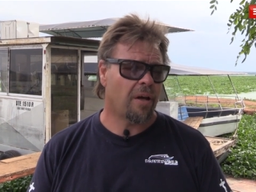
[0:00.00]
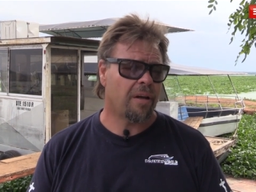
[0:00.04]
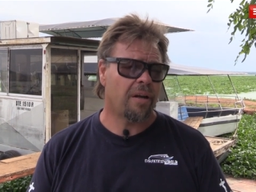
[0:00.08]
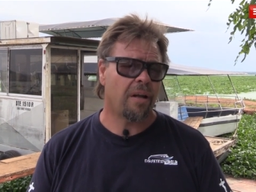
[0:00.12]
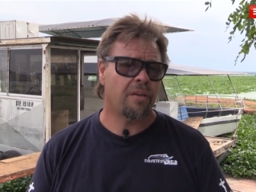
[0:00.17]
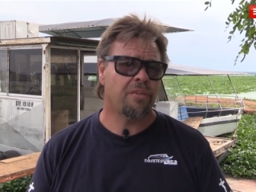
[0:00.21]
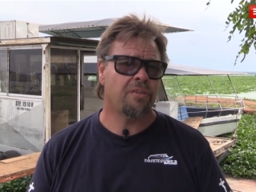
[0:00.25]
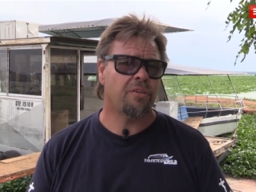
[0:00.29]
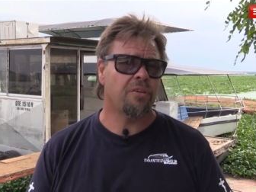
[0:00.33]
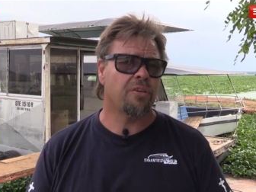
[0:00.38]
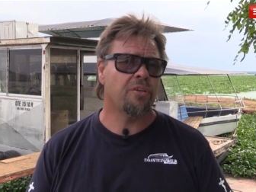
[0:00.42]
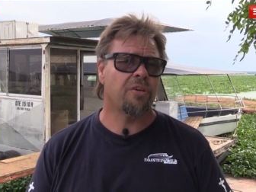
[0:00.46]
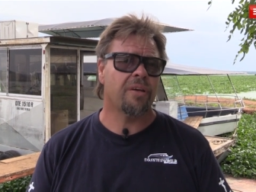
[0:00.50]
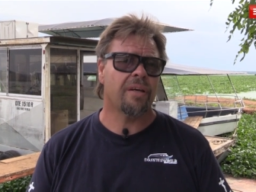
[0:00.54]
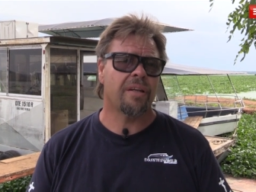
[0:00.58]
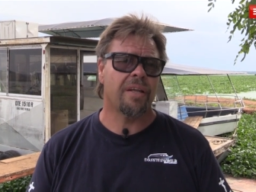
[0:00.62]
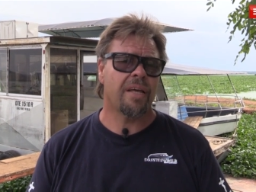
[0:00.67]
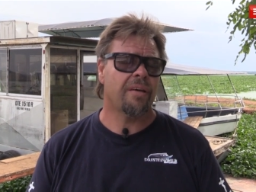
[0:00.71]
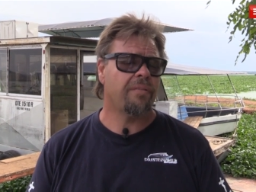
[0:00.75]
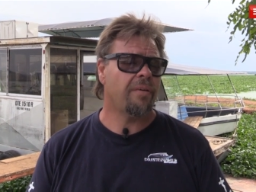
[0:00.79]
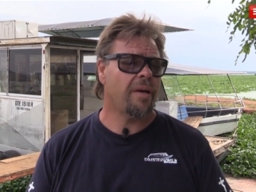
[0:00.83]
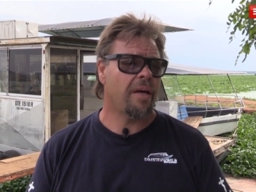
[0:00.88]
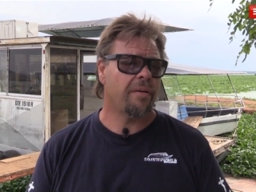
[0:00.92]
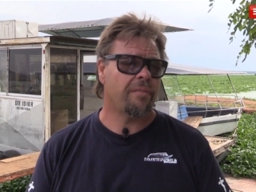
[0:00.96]
I don't think you can
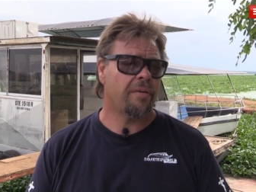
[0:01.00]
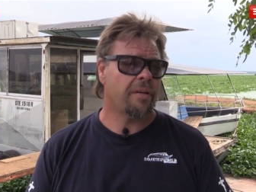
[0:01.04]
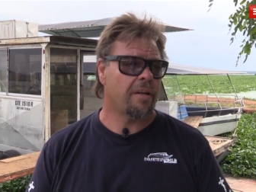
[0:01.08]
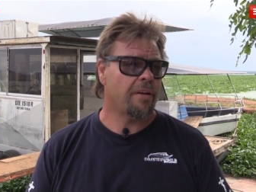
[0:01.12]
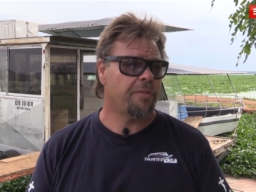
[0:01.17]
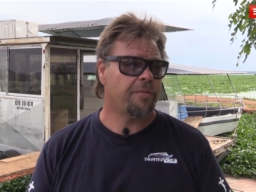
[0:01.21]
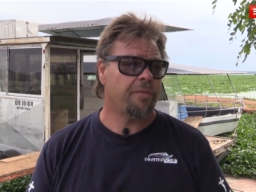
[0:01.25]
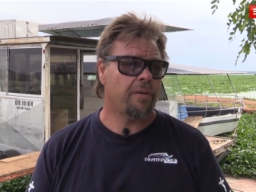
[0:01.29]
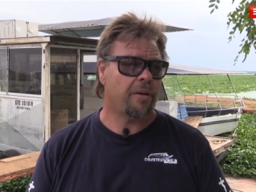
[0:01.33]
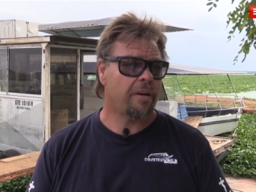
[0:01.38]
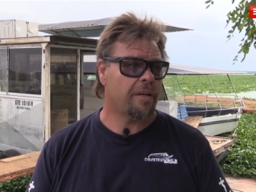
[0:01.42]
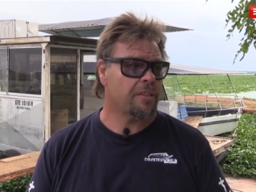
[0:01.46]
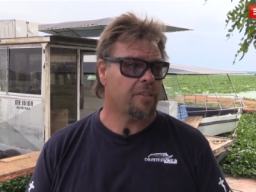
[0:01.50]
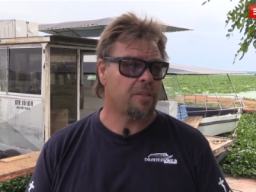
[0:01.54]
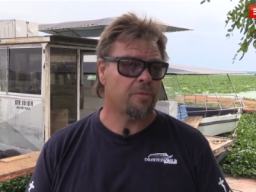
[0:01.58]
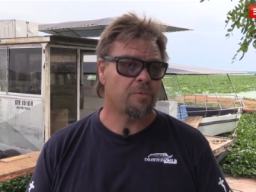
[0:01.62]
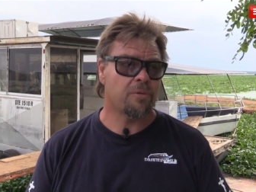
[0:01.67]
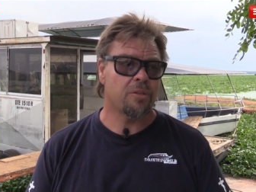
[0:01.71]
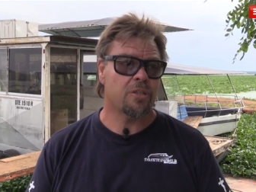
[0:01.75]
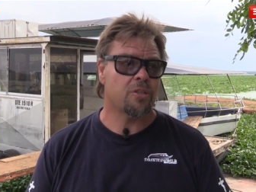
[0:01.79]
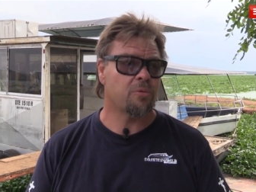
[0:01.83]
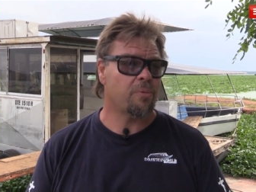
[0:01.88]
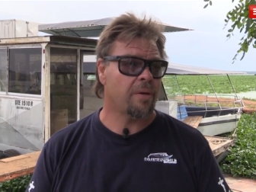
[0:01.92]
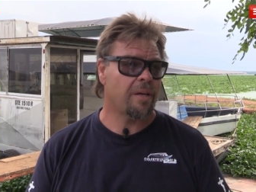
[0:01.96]
ever have enough fire
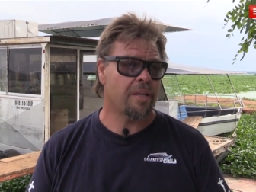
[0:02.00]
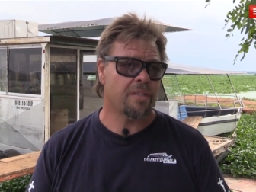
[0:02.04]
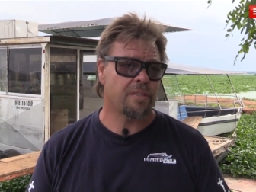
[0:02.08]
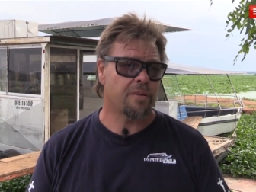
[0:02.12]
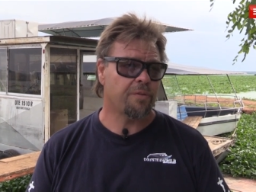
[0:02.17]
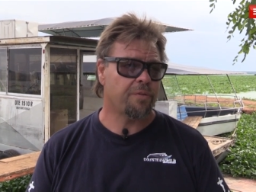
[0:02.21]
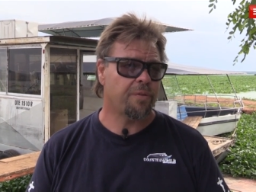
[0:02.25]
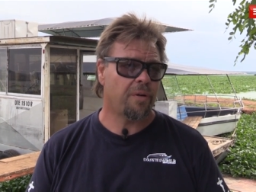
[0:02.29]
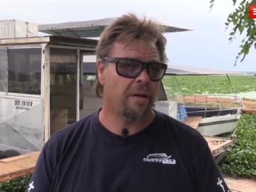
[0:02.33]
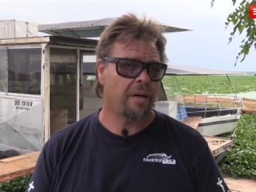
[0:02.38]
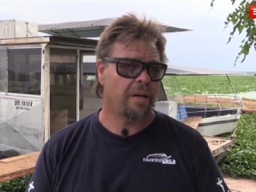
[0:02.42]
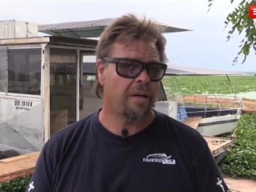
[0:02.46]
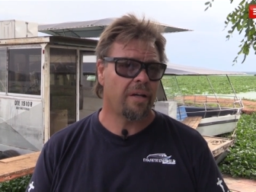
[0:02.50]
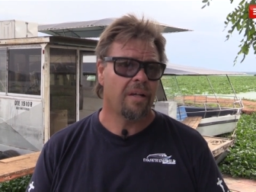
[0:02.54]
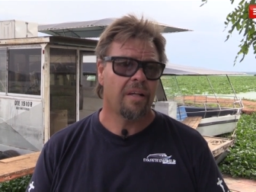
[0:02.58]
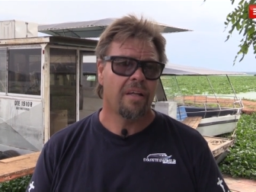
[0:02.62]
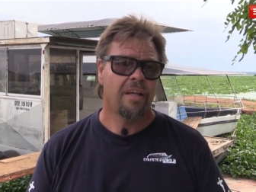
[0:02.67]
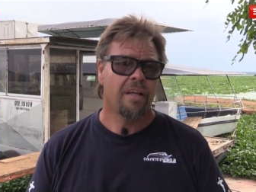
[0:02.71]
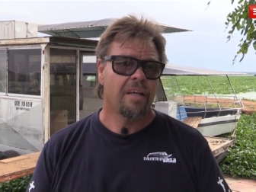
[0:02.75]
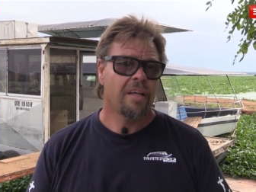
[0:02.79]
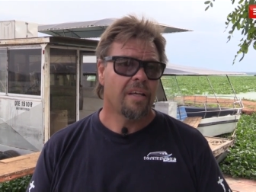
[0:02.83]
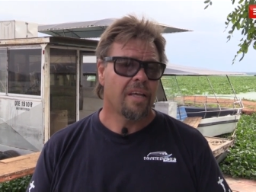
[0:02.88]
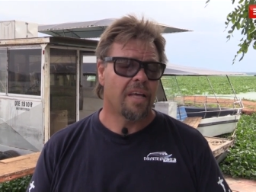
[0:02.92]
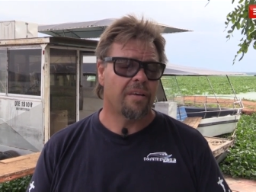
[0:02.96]
extinguishers when there's a fire.
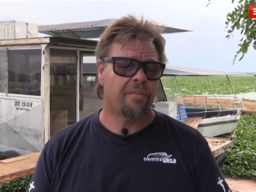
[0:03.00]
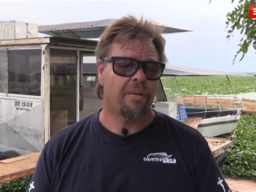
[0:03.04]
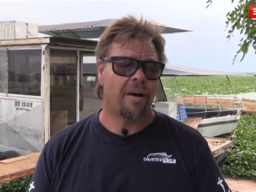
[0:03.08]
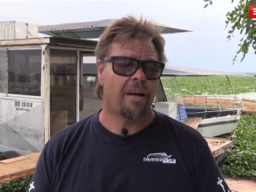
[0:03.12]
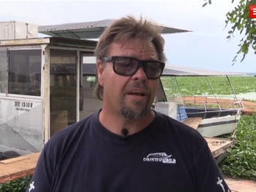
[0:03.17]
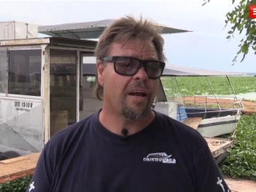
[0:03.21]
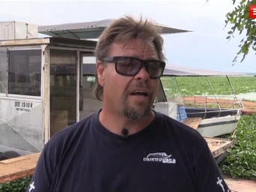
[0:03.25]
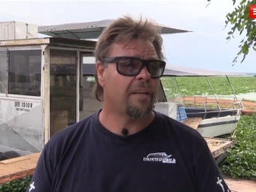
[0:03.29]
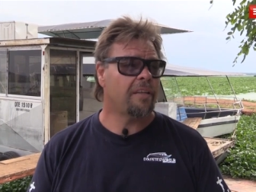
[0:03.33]
If I had